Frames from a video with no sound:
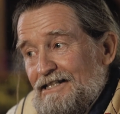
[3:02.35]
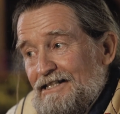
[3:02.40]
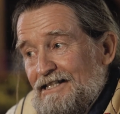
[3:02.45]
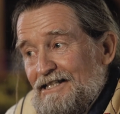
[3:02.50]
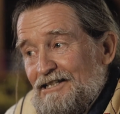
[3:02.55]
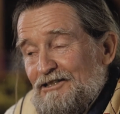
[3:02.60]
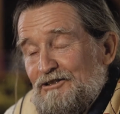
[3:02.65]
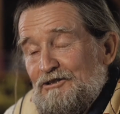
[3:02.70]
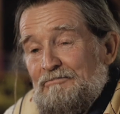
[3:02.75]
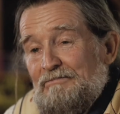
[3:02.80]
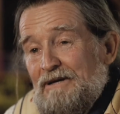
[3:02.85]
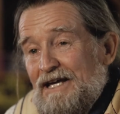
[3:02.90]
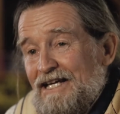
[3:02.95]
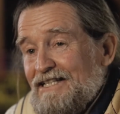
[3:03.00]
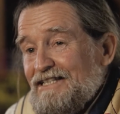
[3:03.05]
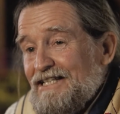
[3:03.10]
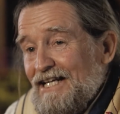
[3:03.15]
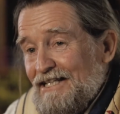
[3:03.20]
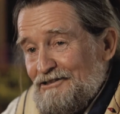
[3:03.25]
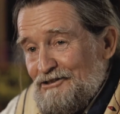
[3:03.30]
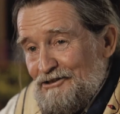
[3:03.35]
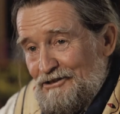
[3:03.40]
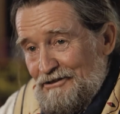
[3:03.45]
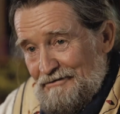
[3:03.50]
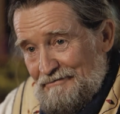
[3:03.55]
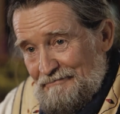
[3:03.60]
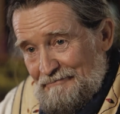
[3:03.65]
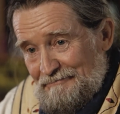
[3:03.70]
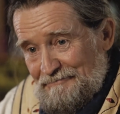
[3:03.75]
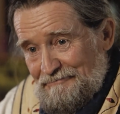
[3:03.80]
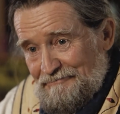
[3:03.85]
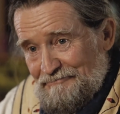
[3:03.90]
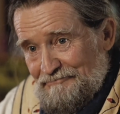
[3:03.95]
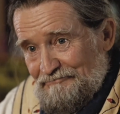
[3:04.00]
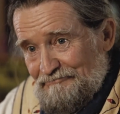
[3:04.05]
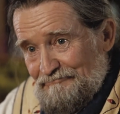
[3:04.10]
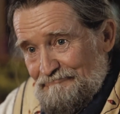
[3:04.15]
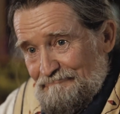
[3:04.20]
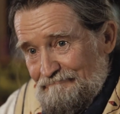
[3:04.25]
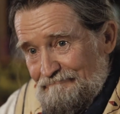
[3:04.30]
is to pay attention,
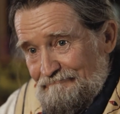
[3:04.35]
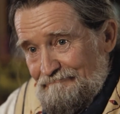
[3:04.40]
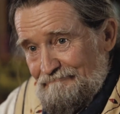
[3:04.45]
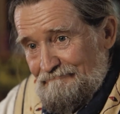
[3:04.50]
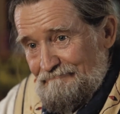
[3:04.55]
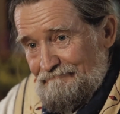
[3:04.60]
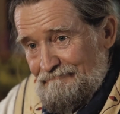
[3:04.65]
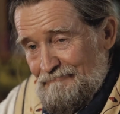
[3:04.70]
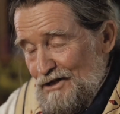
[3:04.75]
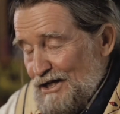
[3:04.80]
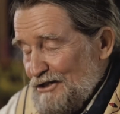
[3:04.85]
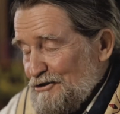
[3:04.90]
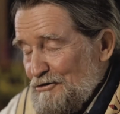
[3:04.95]
not